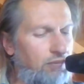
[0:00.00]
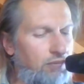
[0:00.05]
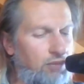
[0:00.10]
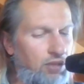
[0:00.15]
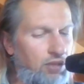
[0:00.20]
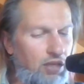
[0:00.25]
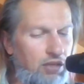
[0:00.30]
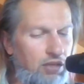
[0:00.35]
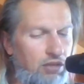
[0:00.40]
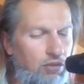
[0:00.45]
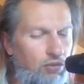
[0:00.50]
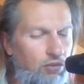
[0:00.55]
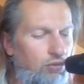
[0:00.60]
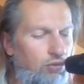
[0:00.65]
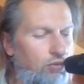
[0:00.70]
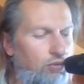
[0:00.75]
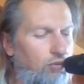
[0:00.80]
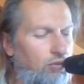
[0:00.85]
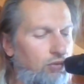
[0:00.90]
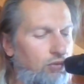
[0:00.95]
just
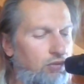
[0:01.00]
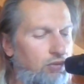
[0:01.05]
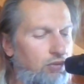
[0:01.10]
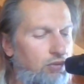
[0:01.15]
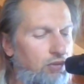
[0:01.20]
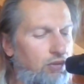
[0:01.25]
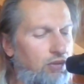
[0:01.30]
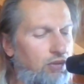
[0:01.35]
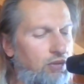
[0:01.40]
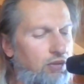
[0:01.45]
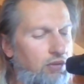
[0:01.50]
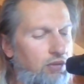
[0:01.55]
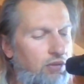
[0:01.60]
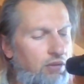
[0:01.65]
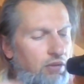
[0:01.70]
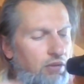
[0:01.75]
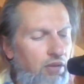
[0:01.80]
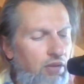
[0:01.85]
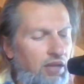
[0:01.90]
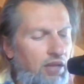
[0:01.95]
to
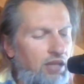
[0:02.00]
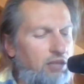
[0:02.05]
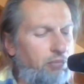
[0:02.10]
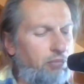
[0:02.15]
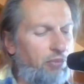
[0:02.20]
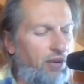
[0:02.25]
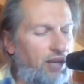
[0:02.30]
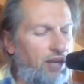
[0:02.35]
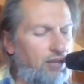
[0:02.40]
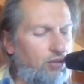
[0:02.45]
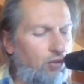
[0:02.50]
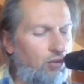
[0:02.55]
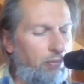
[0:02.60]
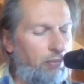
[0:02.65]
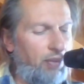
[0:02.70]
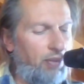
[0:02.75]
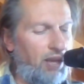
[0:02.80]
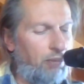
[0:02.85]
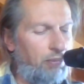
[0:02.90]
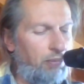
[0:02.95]
express on
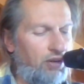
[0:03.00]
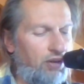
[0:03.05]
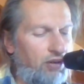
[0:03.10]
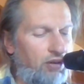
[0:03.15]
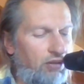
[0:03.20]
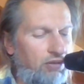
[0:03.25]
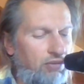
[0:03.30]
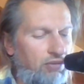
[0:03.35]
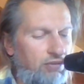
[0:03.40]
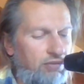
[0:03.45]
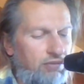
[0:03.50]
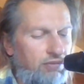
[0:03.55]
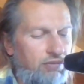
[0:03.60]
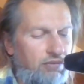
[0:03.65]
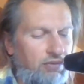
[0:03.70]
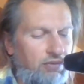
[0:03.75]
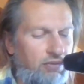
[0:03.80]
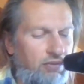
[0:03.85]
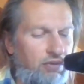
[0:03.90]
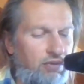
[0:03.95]
paper,
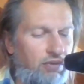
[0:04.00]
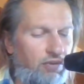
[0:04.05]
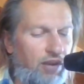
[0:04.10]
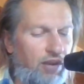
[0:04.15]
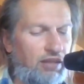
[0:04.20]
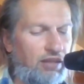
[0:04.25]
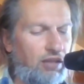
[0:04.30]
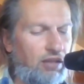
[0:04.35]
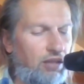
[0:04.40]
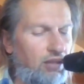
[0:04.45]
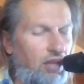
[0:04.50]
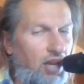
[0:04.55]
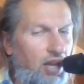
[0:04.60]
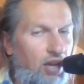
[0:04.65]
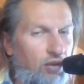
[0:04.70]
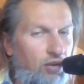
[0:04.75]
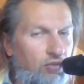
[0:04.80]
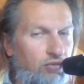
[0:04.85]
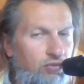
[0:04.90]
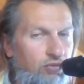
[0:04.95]
writing
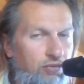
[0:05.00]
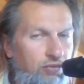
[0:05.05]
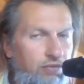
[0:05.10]
down